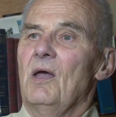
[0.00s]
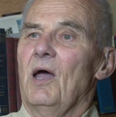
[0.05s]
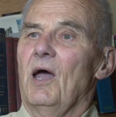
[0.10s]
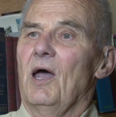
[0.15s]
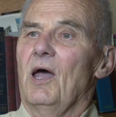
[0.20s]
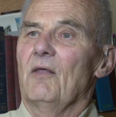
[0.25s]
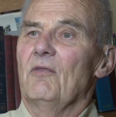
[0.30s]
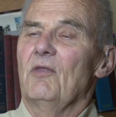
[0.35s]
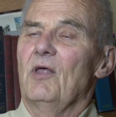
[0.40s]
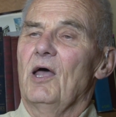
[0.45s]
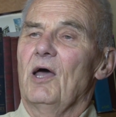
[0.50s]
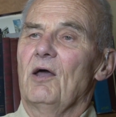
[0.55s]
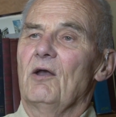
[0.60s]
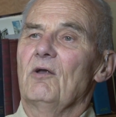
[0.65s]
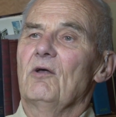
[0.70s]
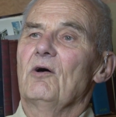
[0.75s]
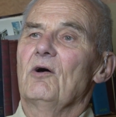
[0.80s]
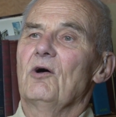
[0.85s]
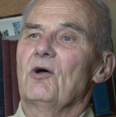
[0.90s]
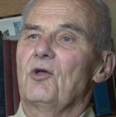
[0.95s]
and
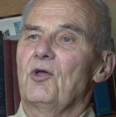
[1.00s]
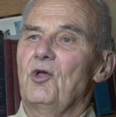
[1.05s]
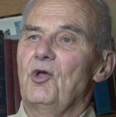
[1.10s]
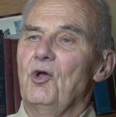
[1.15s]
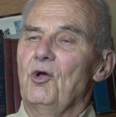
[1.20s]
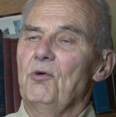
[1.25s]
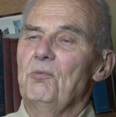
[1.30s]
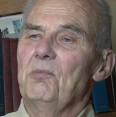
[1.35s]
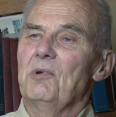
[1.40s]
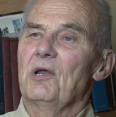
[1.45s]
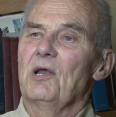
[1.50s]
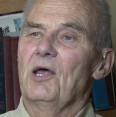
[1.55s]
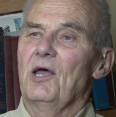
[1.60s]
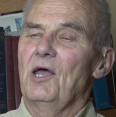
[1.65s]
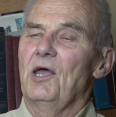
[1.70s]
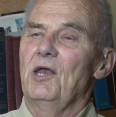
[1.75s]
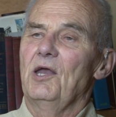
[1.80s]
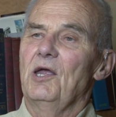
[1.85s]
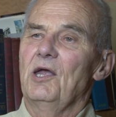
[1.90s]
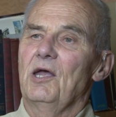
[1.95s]
then
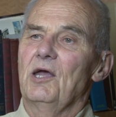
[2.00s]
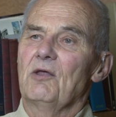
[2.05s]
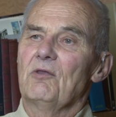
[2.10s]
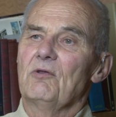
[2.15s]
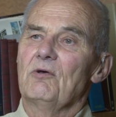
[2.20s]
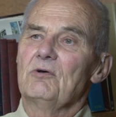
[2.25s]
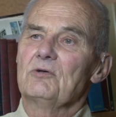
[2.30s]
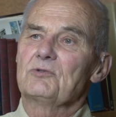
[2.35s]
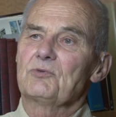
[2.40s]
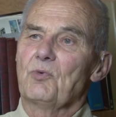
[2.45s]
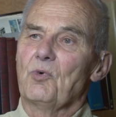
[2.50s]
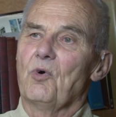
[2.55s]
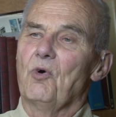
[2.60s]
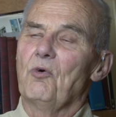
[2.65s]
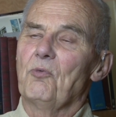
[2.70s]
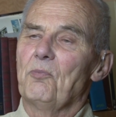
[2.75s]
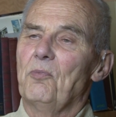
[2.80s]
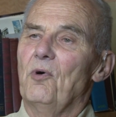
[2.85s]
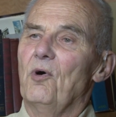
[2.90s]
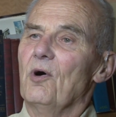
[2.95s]
accumulating in those
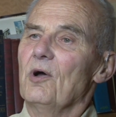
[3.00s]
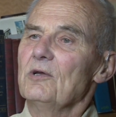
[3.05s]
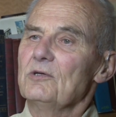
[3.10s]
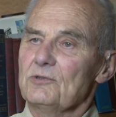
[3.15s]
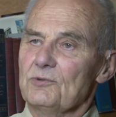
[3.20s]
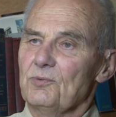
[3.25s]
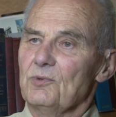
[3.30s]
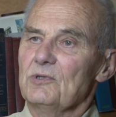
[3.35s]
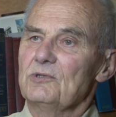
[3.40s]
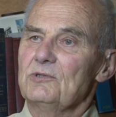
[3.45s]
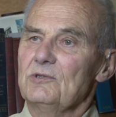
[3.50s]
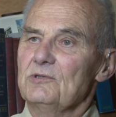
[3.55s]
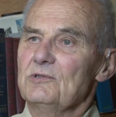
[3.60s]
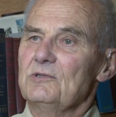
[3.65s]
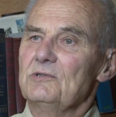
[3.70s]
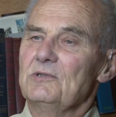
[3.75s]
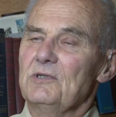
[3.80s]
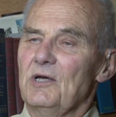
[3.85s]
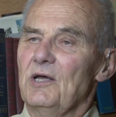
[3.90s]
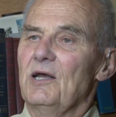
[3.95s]
growth points, which
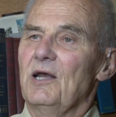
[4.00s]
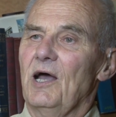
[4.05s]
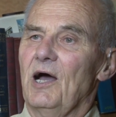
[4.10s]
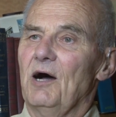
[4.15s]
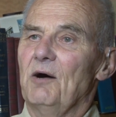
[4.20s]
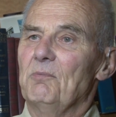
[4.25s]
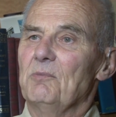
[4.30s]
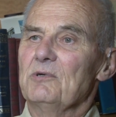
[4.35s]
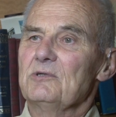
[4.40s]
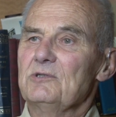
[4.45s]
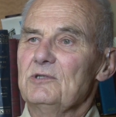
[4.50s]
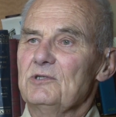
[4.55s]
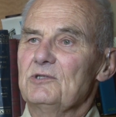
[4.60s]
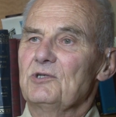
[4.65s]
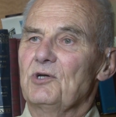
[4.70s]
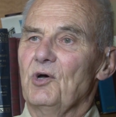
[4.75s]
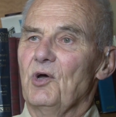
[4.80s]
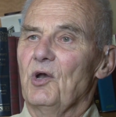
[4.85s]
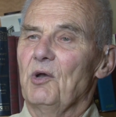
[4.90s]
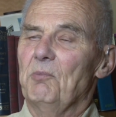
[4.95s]
is in almonds is
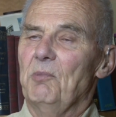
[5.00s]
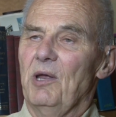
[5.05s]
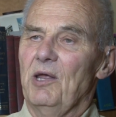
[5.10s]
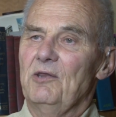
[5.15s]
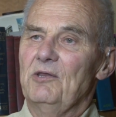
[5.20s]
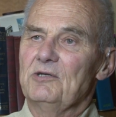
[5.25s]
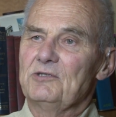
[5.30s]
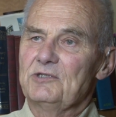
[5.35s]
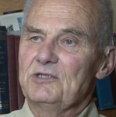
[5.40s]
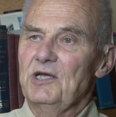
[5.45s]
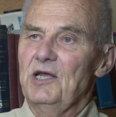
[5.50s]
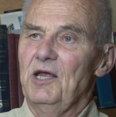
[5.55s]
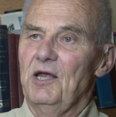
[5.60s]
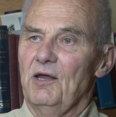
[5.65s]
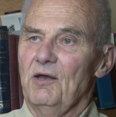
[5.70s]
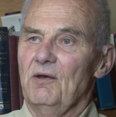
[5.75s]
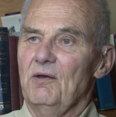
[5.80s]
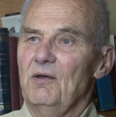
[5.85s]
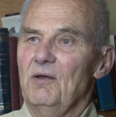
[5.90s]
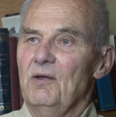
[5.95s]
going to be the
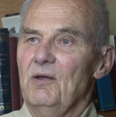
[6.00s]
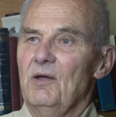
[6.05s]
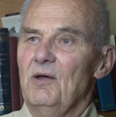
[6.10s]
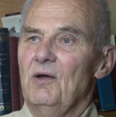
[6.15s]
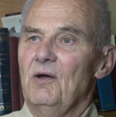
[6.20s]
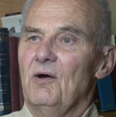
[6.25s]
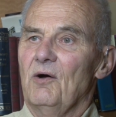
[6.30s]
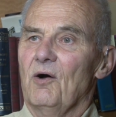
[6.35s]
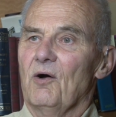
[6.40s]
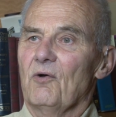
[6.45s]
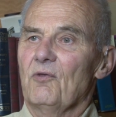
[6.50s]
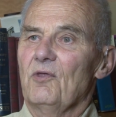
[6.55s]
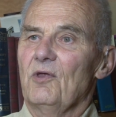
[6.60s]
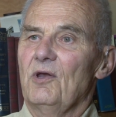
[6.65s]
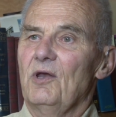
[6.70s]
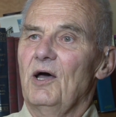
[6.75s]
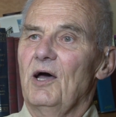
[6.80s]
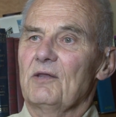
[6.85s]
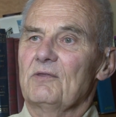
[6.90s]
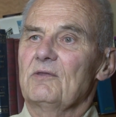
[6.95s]
seed or the
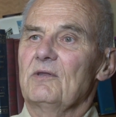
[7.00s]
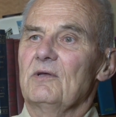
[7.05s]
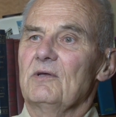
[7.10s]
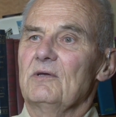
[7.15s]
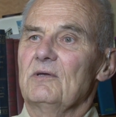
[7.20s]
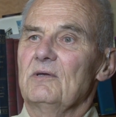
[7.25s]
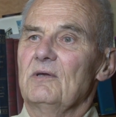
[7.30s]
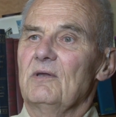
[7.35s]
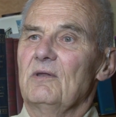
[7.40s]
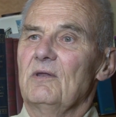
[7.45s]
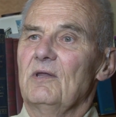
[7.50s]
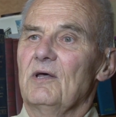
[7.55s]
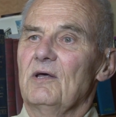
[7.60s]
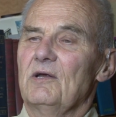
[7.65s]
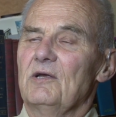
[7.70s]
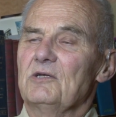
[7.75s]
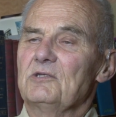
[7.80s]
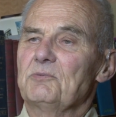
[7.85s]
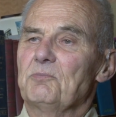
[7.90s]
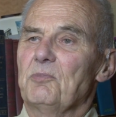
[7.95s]
nut that
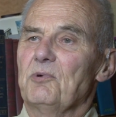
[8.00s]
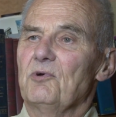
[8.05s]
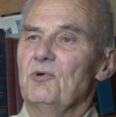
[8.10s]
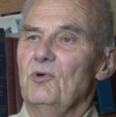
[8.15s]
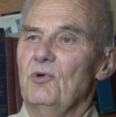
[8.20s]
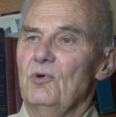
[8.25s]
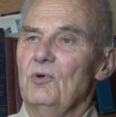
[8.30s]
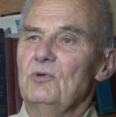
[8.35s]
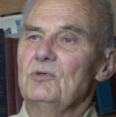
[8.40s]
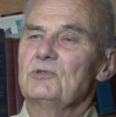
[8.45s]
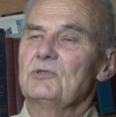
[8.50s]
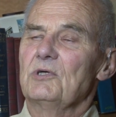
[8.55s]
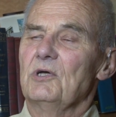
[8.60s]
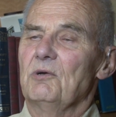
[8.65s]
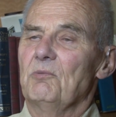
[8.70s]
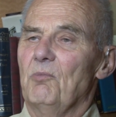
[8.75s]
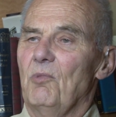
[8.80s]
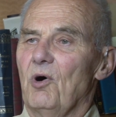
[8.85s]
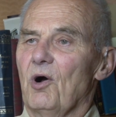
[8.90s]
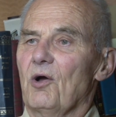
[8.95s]
is produced
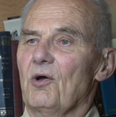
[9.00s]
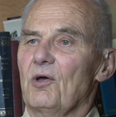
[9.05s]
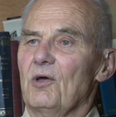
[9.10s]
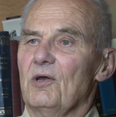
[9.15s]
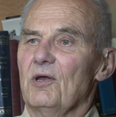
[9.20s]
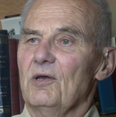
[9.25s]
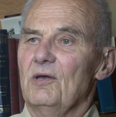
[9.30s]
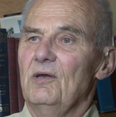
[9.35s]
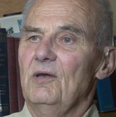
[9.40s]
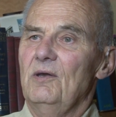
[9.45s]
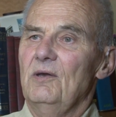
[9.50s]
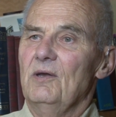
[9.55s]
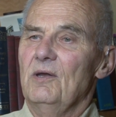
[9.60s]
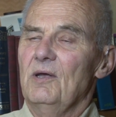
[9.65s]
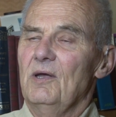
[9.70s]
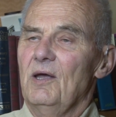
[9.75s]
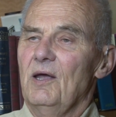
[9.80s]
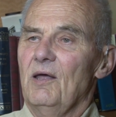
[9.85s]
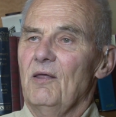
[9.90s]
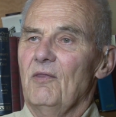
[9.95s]
and marketed
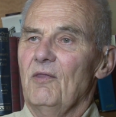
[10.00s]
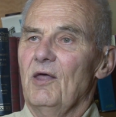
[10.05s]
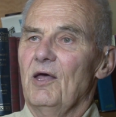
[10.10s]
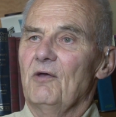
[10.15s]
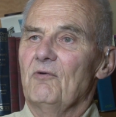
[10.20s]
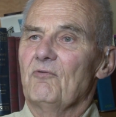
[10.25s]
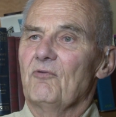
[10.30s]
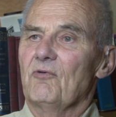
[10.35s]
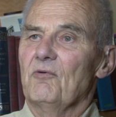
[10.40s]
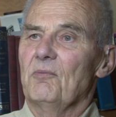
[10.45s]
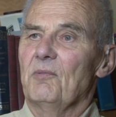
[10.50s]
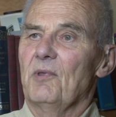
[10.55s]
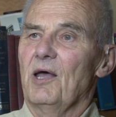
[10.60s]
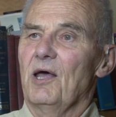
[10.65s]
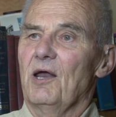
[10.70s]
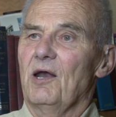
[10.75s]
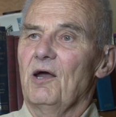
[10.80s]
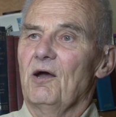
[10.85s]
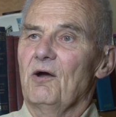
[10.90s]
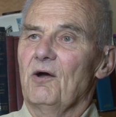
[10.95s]
then from
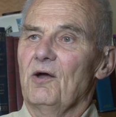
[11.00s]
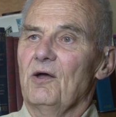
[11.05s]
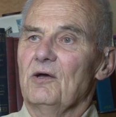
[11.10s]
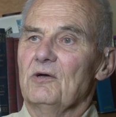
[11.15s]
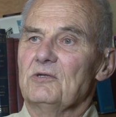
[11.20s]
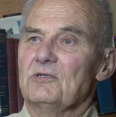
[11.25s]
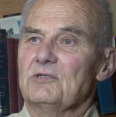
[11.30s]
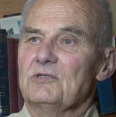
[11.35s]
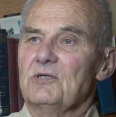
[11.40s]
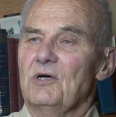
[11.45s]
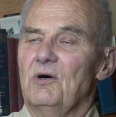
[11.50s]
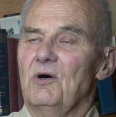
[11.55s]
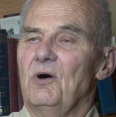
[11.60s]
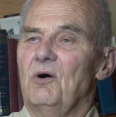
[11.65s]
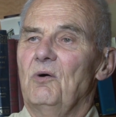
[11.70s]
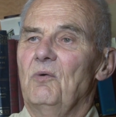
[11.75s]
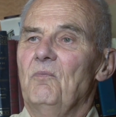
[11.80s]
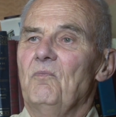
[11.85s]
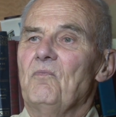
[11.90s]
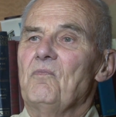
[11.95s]
that area.
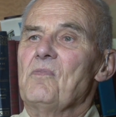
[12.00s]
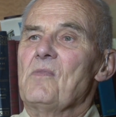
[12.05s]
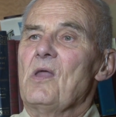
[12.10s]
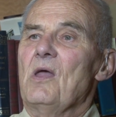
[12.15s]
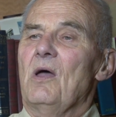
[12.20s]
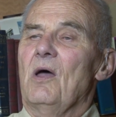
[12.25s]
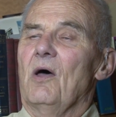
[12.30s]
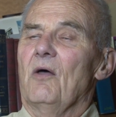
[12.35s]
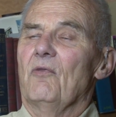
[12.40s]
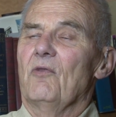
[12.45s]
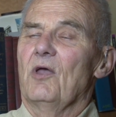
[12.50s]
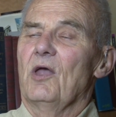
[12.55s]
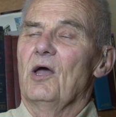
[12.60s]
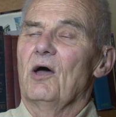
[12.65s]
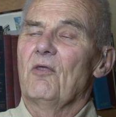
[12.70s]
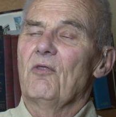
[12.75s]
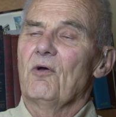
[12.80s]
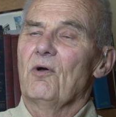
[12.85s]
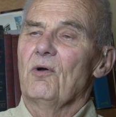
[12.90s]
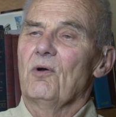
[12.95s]
So, and the
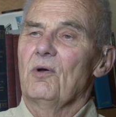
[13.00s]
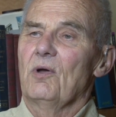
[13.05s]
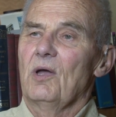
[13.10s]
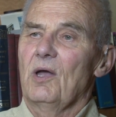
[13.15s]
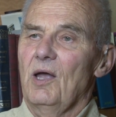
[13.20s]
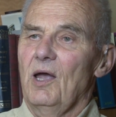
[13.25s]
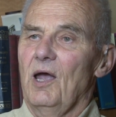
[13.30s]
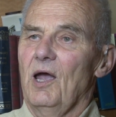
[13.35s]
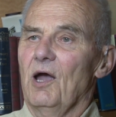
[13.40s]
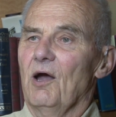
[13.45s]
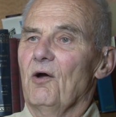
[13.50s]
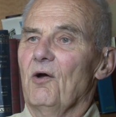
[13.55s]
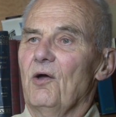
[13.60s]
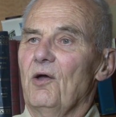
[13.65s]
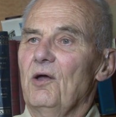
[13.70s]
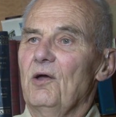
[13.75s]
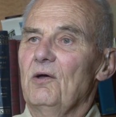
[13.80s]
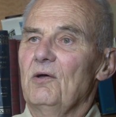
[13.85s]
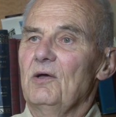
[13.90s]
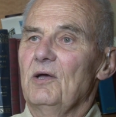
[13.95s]
other
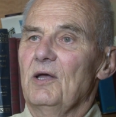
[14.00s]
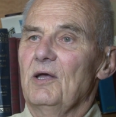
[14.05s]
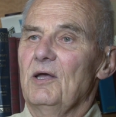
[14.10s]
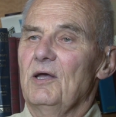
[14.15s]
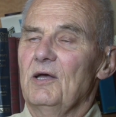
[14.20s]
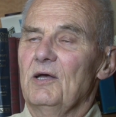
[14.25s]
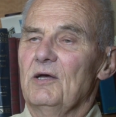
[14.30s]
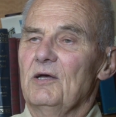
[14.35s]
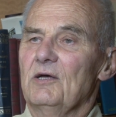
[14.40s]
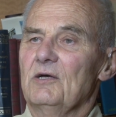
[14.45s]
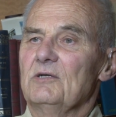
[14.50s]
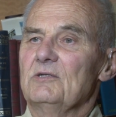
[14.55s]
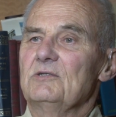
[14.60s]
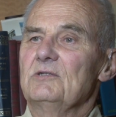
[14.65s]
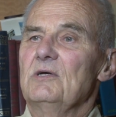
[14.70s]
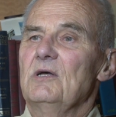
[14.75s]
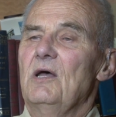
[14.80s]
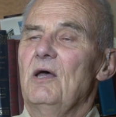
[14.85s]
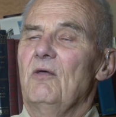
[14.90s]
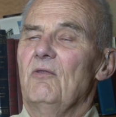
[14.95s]
area is